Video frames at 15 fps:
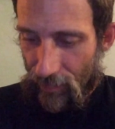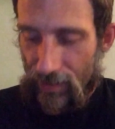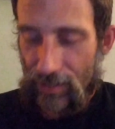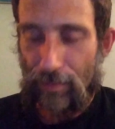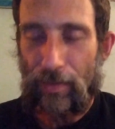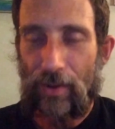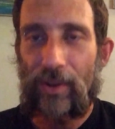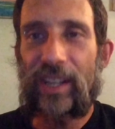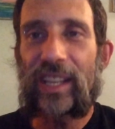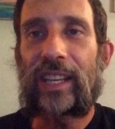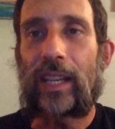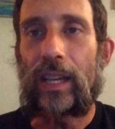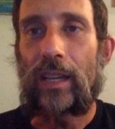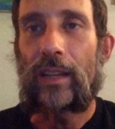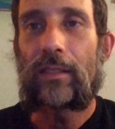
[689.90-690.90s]
it's
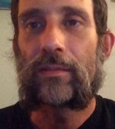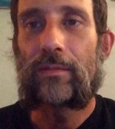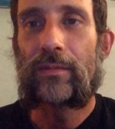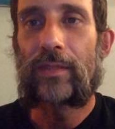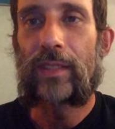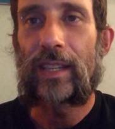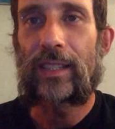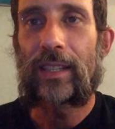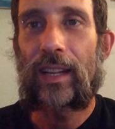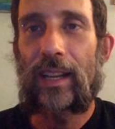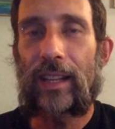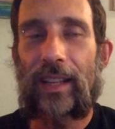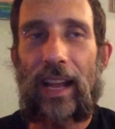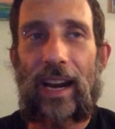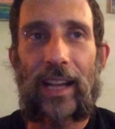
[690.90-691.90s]
Marie
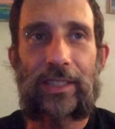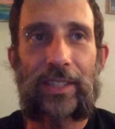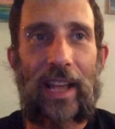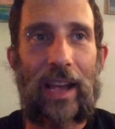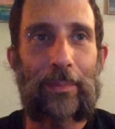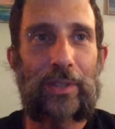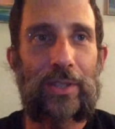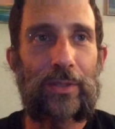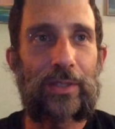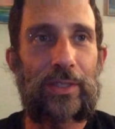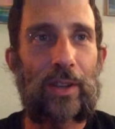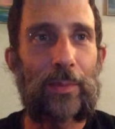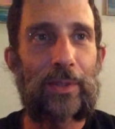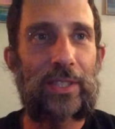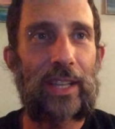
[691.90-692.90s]
that actually happened to.
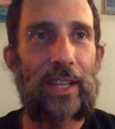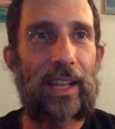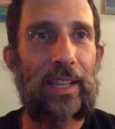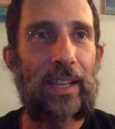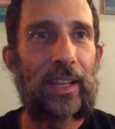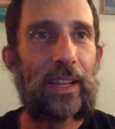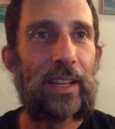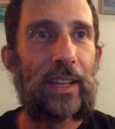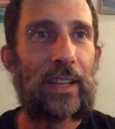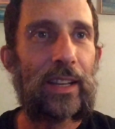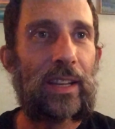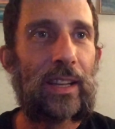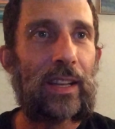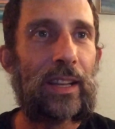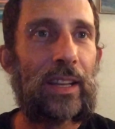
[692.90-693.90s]
It's almost like,
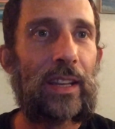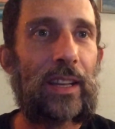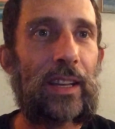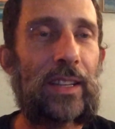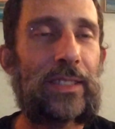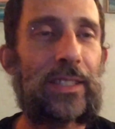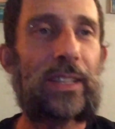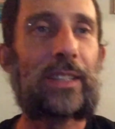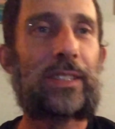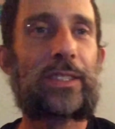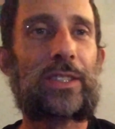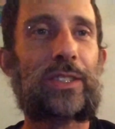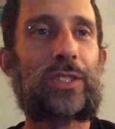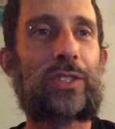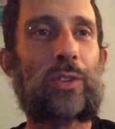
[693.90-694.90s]

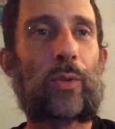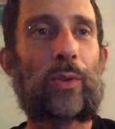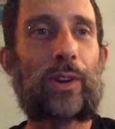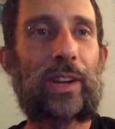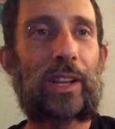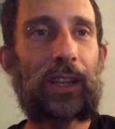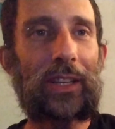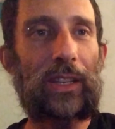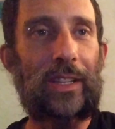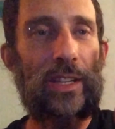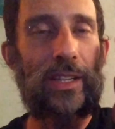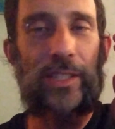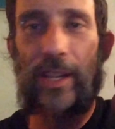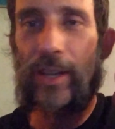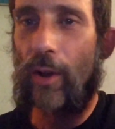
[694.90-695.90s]
is the story,
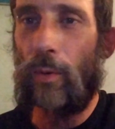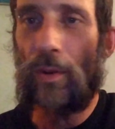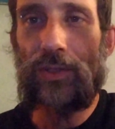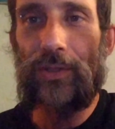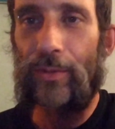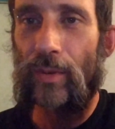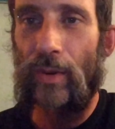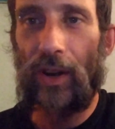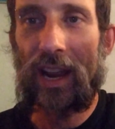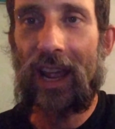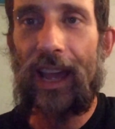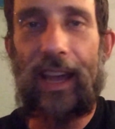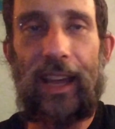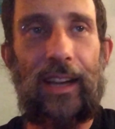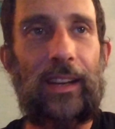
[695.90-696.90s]
is it going through her
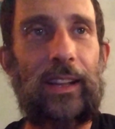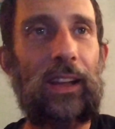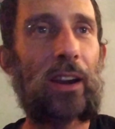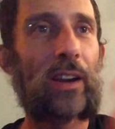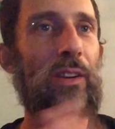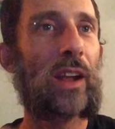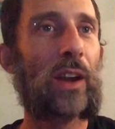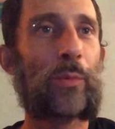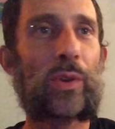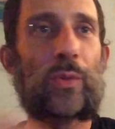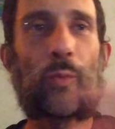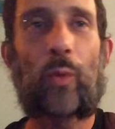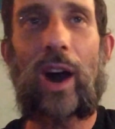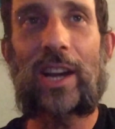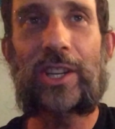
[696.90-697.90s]
head? Are we
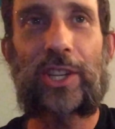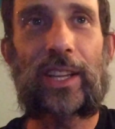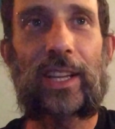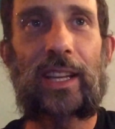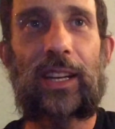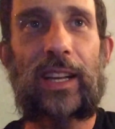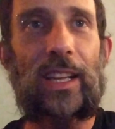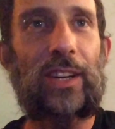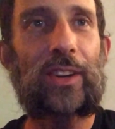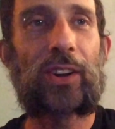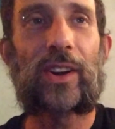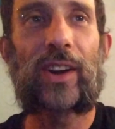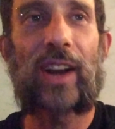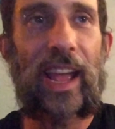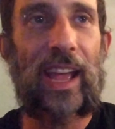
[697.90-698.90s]
watching it in
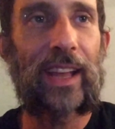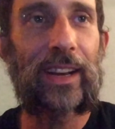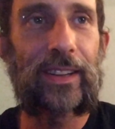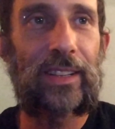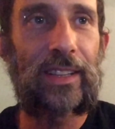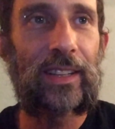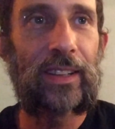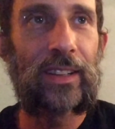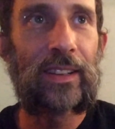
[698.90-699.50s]
her head